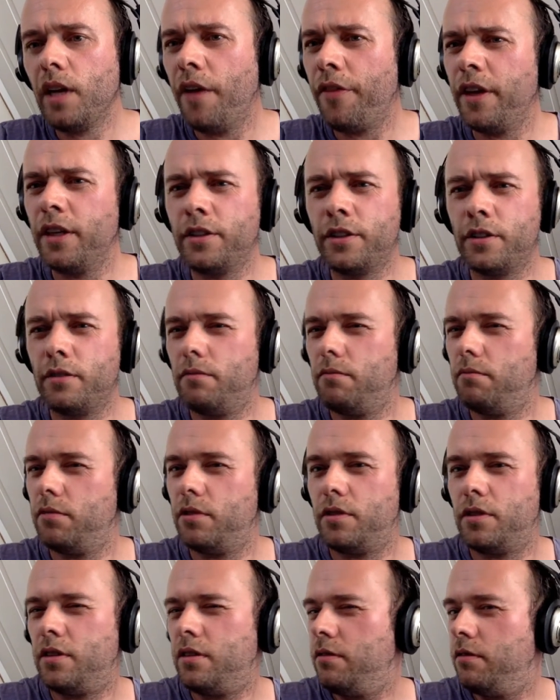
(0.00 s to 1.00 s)
I think
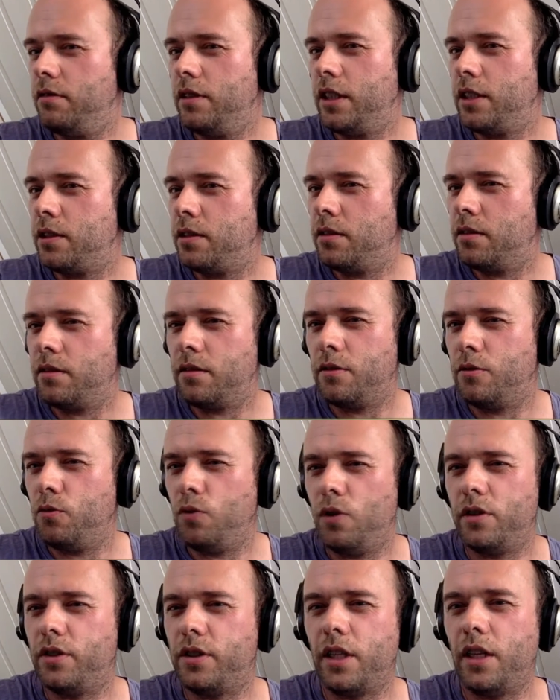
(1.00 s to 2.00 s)
this
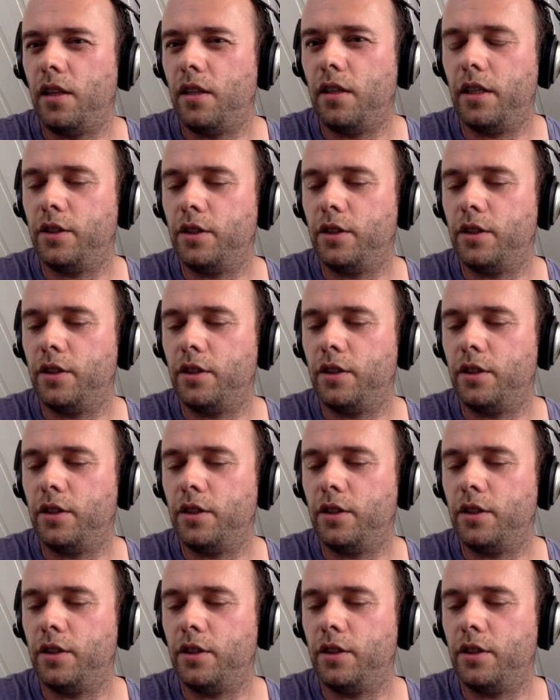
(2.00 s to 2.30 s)
will still,